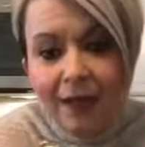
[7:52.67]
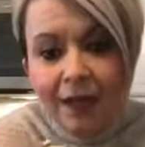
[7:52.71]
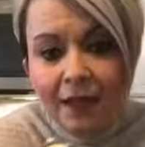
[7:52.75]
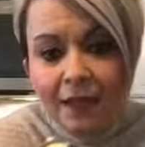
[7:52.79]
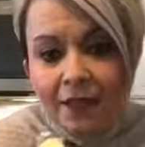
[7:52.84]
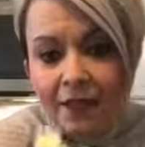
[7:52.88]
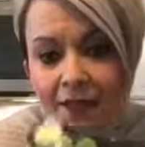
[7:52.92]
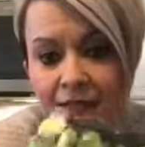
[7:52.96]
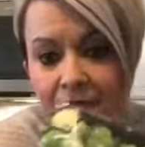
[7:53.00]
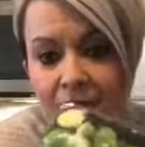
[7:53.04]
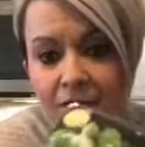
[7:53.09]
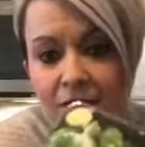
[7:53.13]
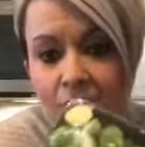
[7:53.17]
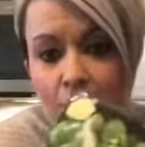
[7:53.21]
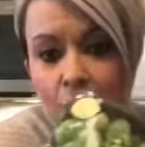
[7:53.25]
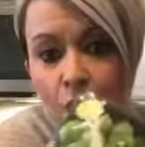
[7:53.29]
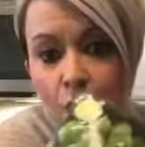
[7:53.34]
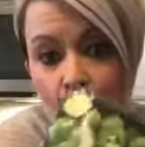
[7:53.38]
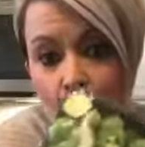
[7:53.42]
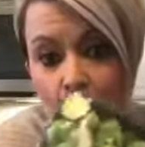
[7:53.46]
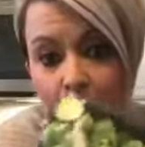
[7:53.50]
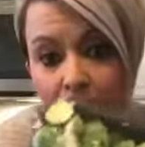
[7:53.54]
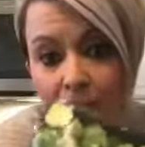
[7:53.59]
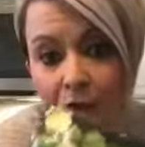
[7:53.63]
This is a
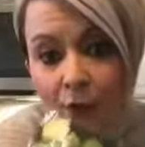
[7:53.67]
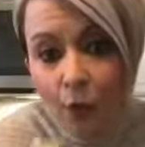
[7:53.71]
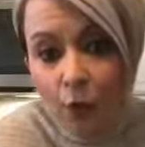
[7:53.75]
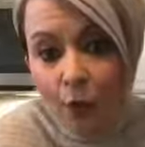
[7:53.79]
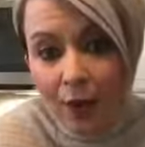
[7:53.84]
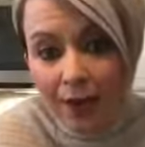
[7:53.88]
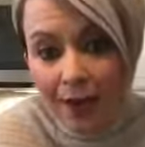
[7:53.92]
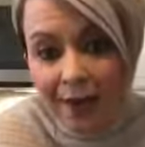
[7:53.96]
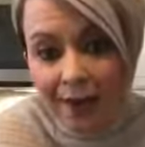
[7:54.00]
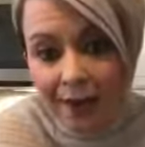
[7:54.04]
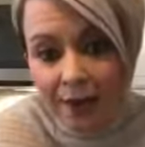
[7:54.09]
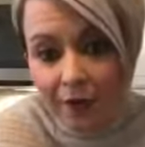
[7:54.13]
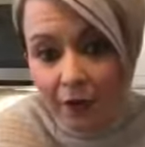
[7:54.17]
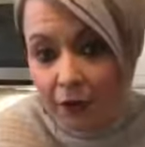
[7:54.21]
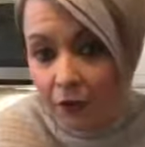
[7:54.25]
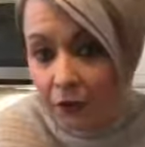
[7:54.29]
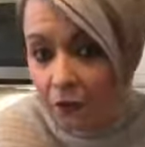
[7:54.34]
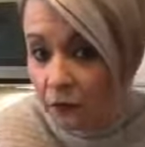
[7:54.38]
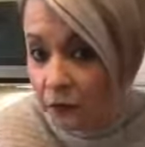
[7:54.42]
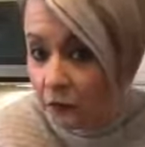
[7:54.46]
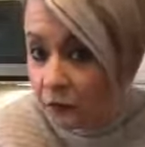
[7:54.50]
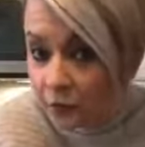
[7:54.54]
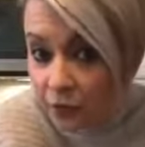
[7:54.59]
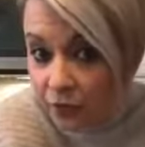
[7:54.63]
great way of,
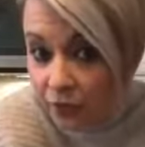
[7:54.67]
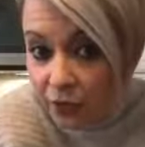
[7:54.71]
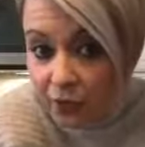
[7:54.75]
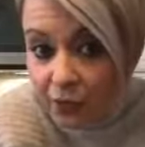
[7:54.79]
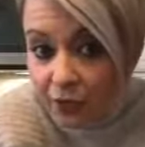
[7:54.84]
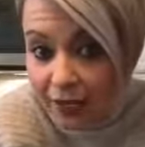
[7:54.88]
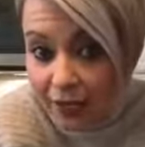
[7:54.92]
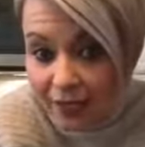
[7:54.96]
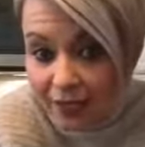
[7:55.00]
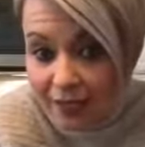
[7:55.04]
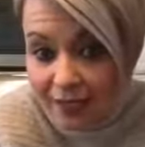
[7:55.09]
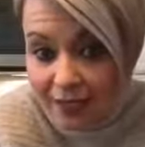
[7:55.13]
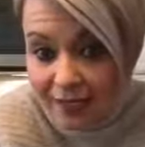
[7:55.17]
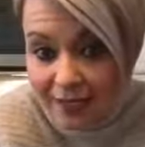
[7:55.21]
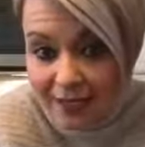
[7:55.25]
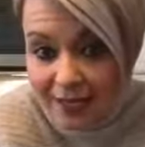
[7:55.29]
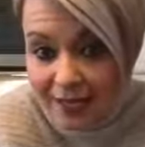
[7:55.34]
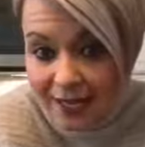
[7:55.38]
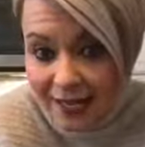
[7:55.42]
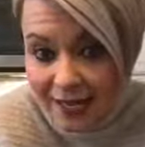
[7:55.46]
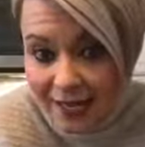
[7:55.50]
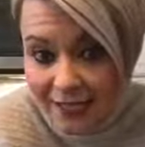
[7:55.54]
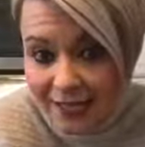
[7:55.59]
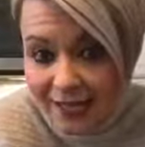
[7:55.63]
you know, it's
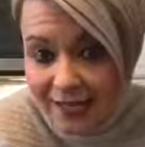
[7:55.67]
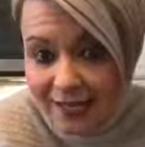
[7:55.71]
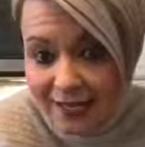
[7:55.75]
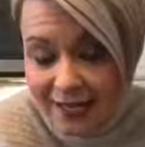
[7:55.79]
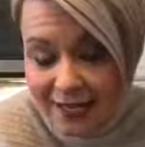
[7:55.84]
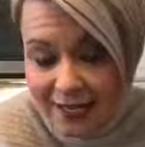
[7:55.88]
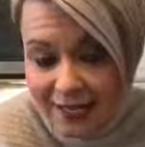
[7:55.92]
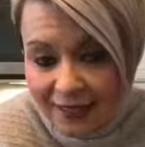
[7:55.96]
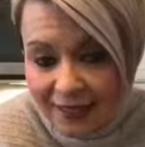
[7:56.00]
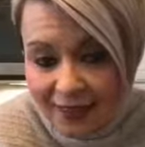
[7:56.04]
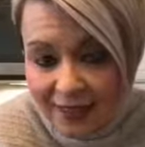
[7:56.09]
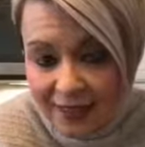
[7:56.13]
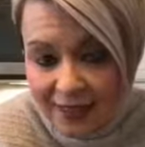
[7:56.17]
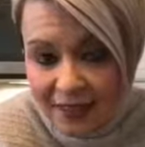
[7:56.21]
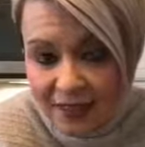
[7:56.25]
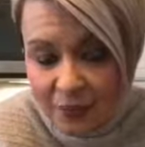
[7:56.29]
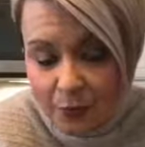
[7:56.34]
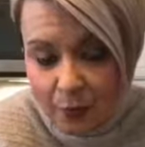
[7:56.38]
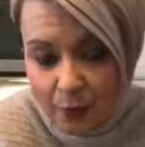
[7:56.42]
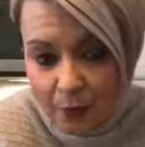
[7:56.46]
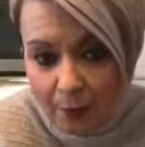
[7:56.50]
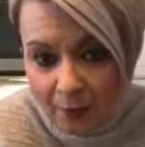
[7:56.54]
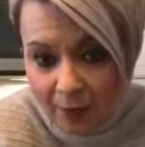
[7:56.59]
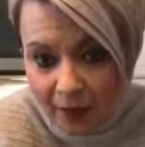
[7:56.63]
easy to get things
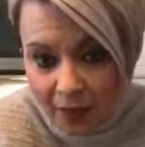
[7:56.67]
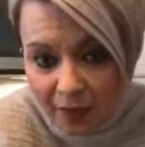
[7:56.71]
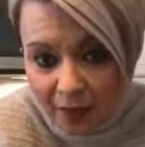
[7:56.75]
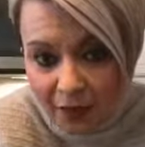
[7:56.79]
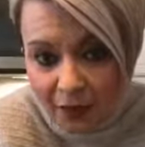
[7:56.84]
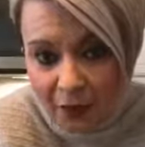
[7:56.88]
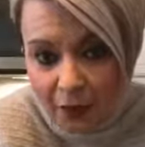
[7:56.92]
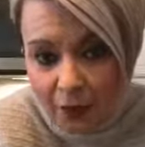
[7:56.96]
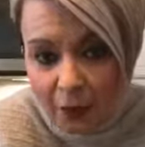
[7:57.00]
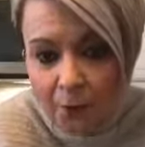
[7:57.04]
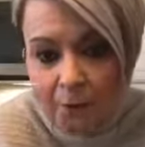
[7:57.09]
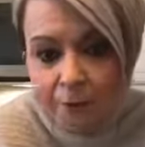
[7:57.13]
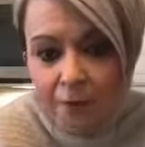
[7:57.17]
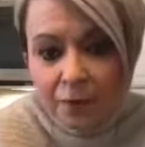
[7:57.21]
prepared.